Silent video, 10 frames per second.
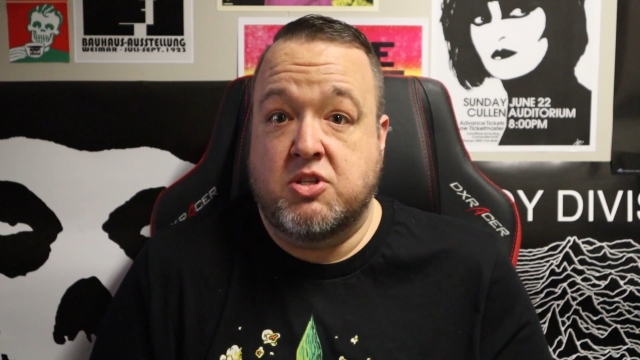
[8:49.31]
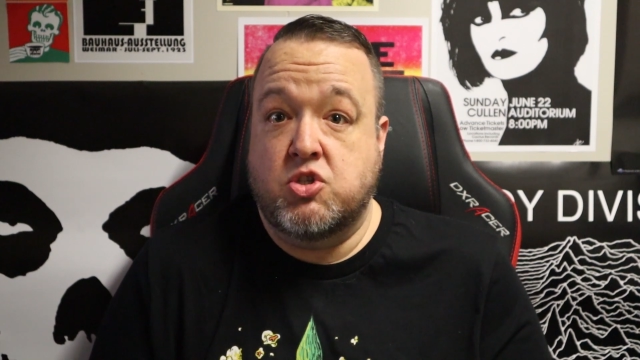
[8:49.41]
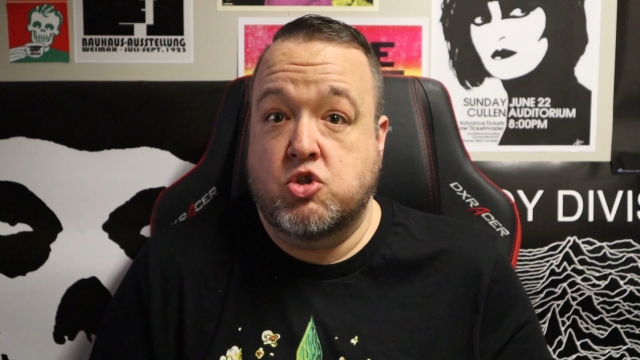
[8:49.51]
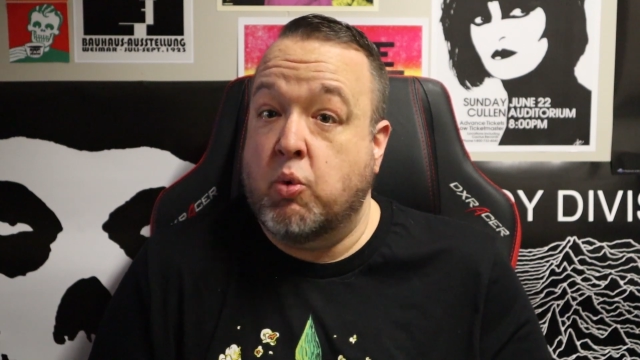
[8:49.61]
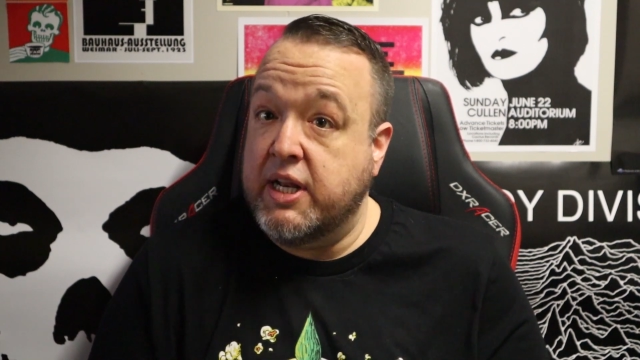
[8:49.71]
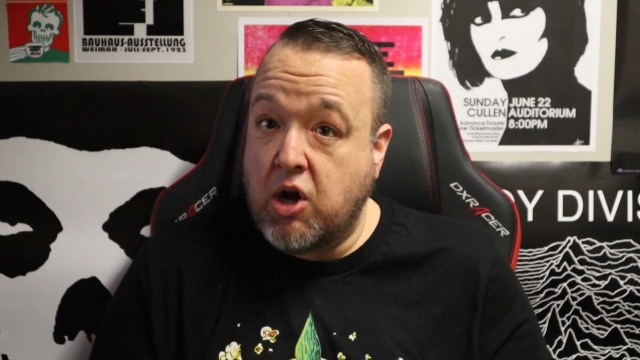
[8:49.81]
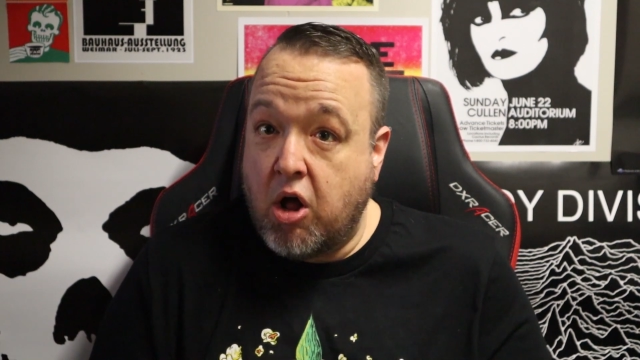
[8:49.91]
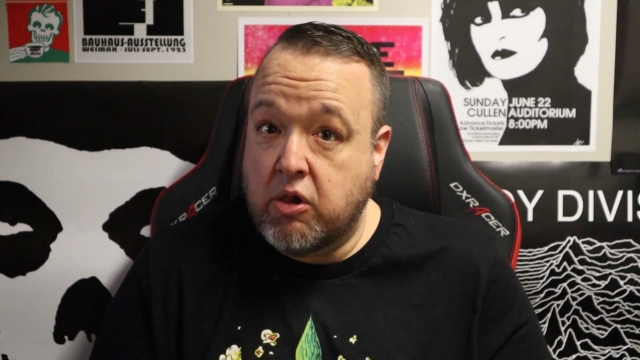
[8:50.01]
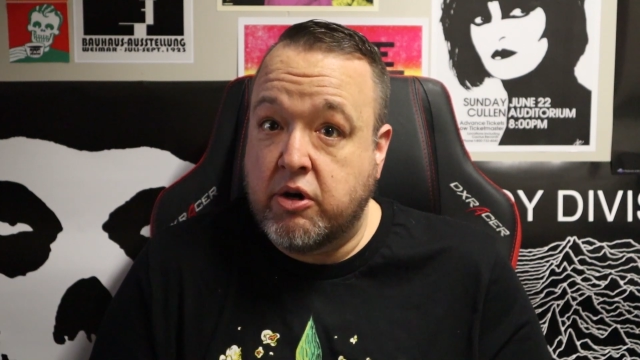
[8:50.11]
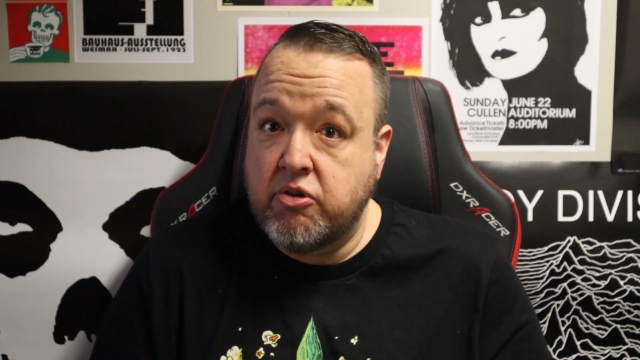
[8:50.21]
It's
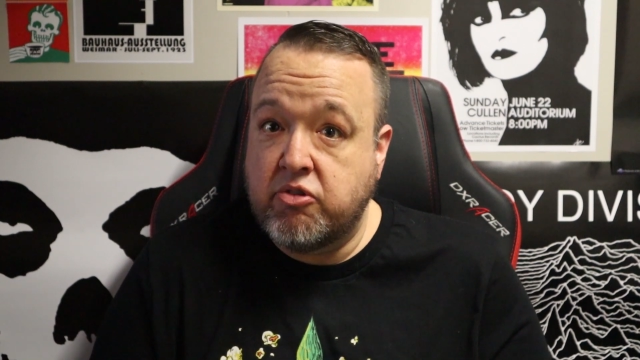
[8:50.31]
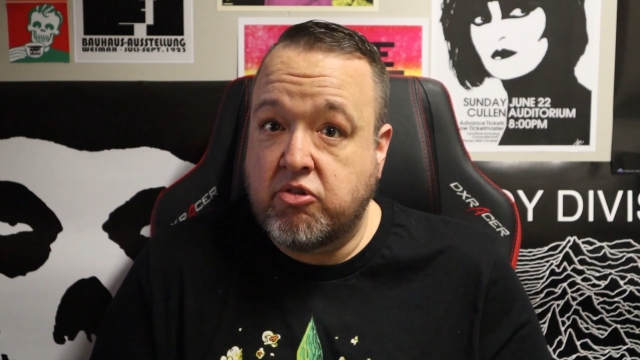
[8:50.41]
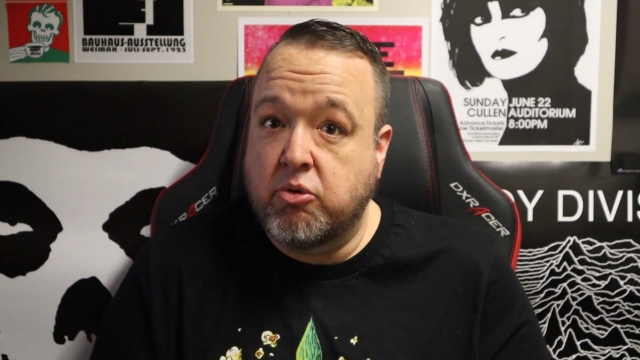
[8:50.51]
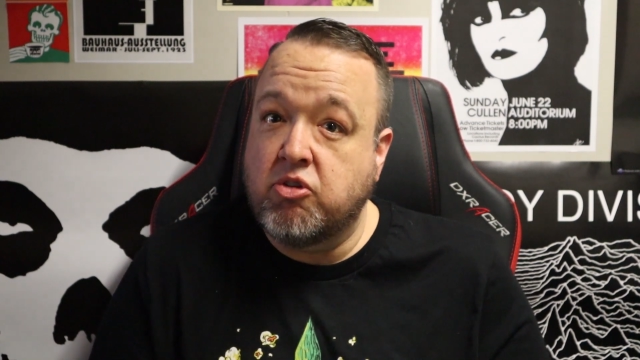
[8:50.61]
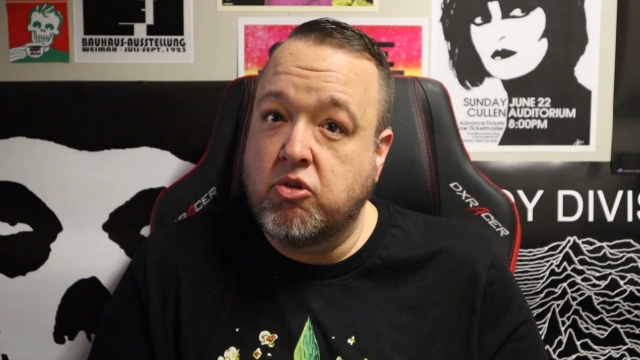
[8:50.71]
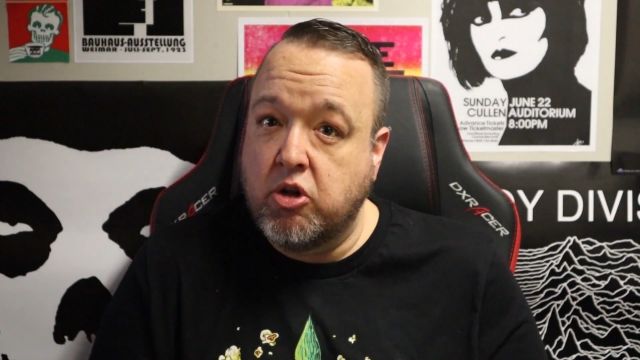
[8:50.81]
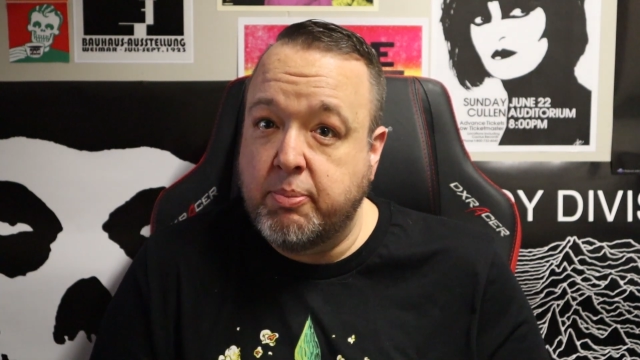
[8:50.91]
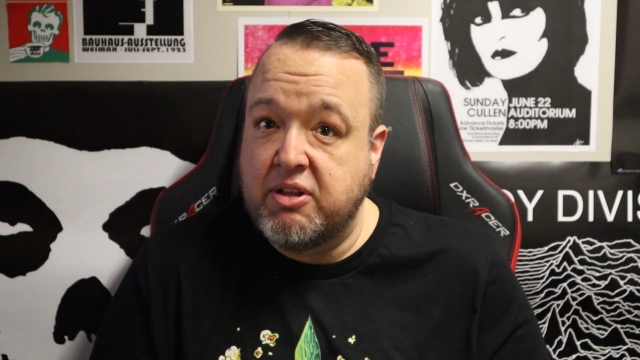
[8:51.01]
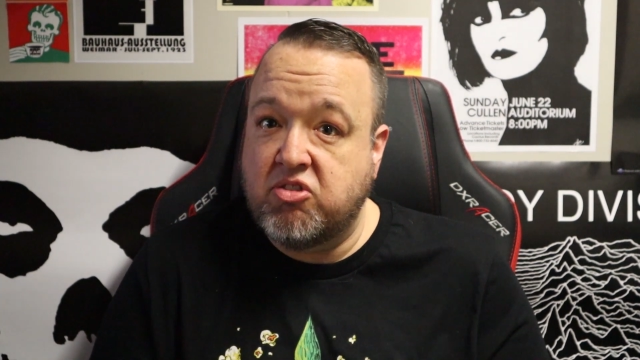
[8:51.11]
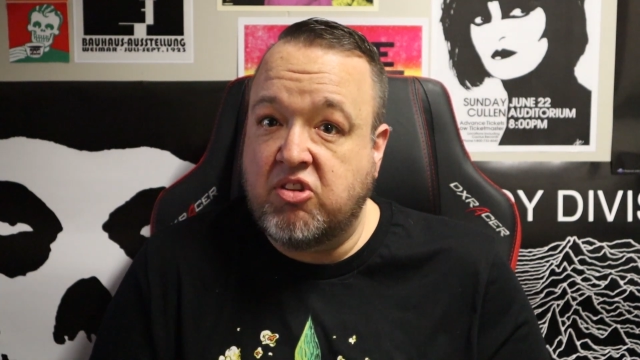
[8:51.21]
$20, so it's a
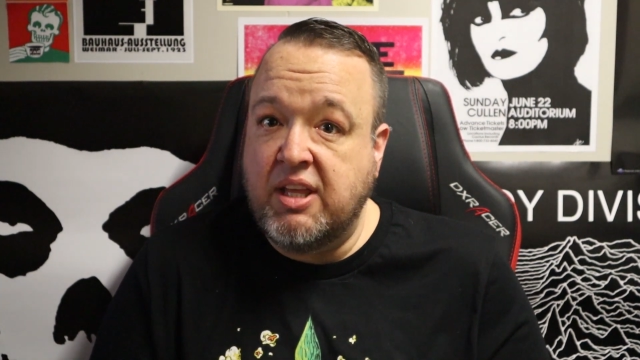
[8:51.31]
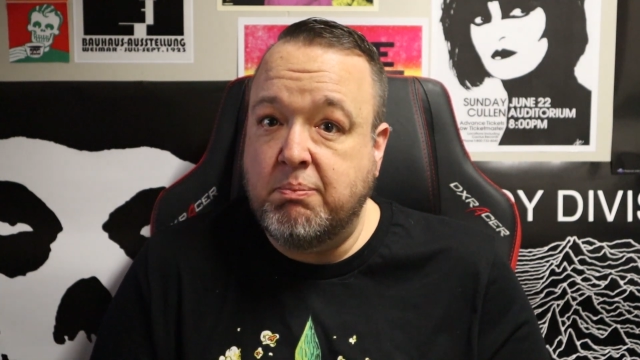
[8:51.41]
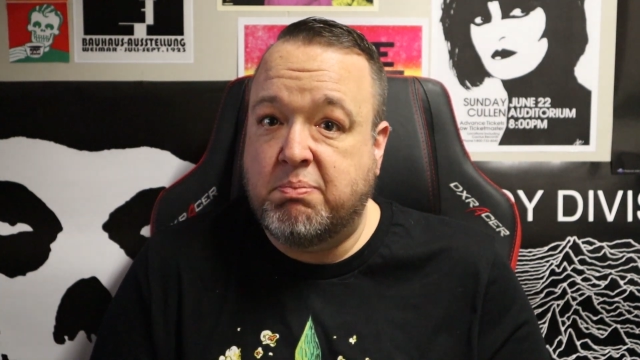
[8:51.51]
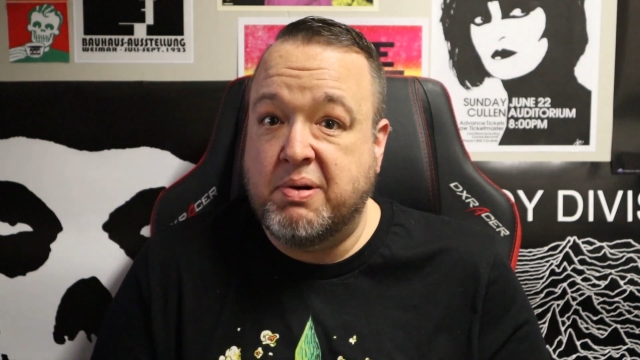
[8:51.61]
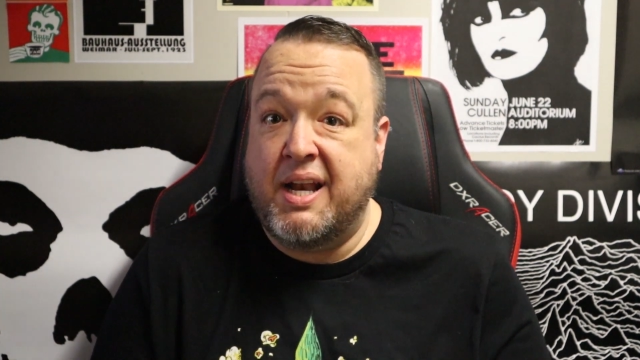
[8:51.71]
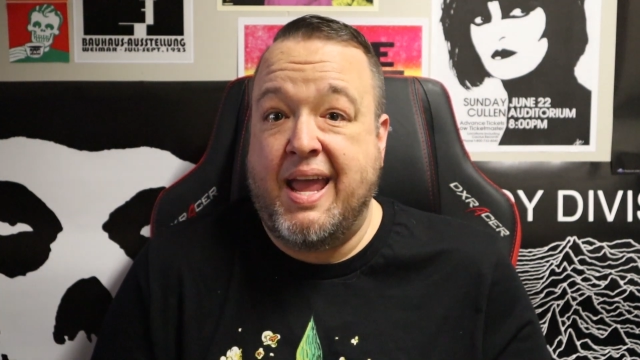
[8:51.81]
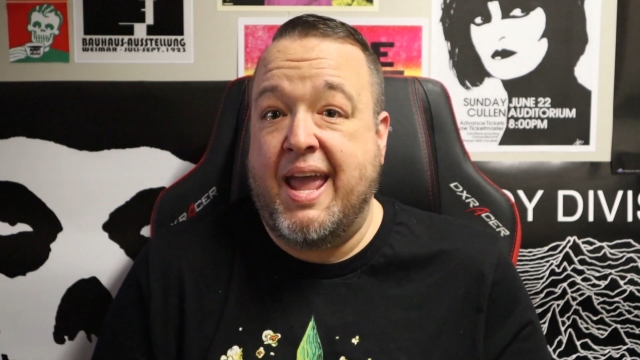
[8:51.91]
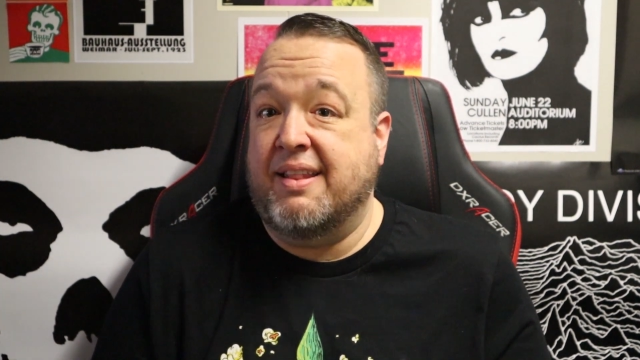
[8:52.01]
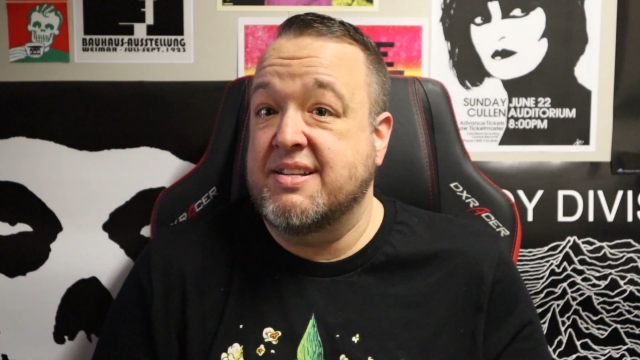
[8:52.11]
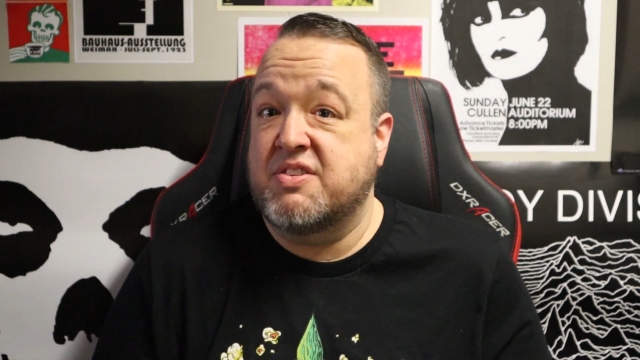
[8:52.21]
little bit steep, but
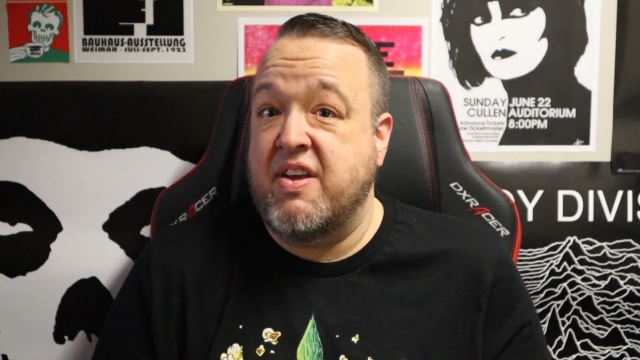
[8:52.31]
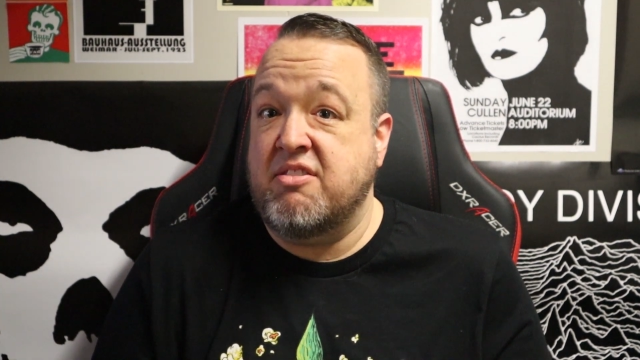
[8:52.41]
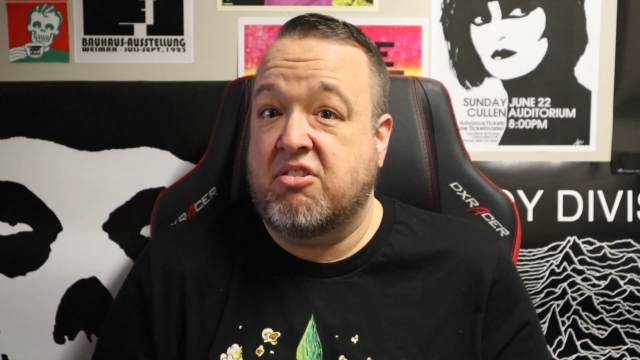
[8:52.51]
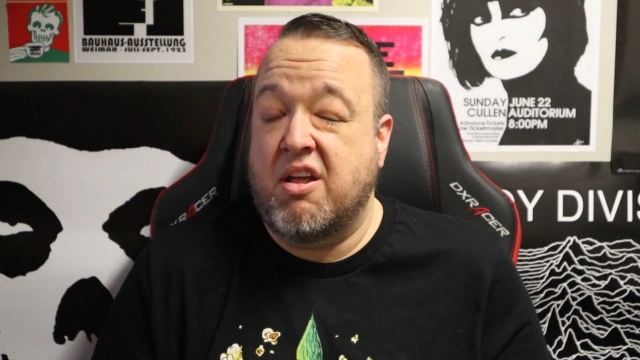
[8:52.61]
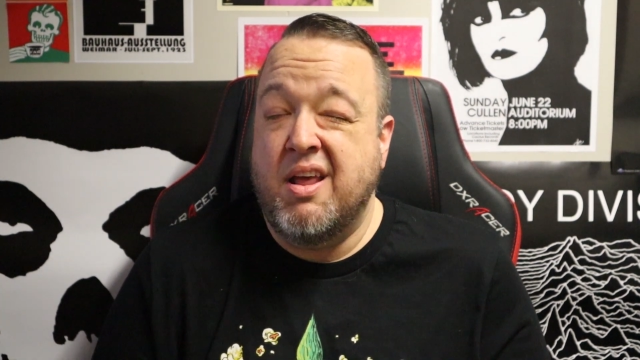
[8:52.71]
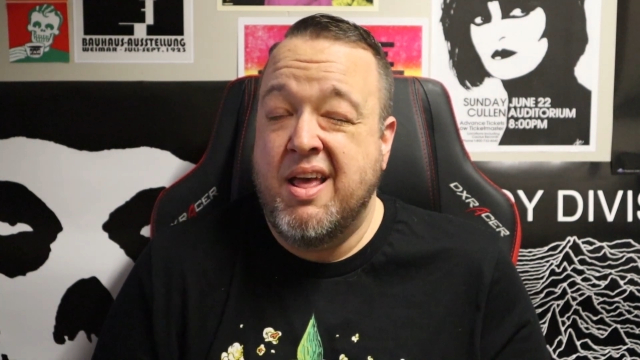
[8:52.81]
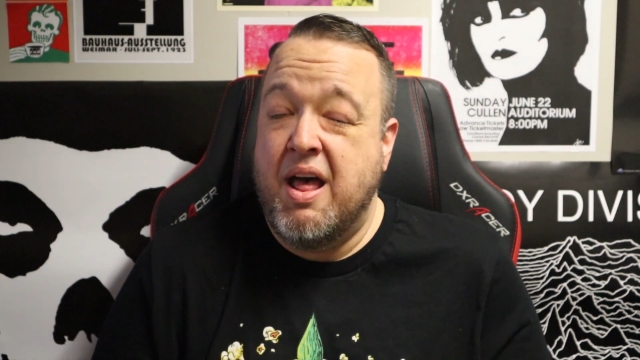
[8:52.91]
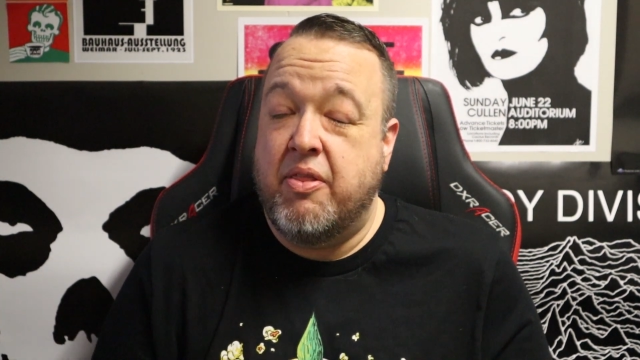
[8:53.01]
hey, let's face it,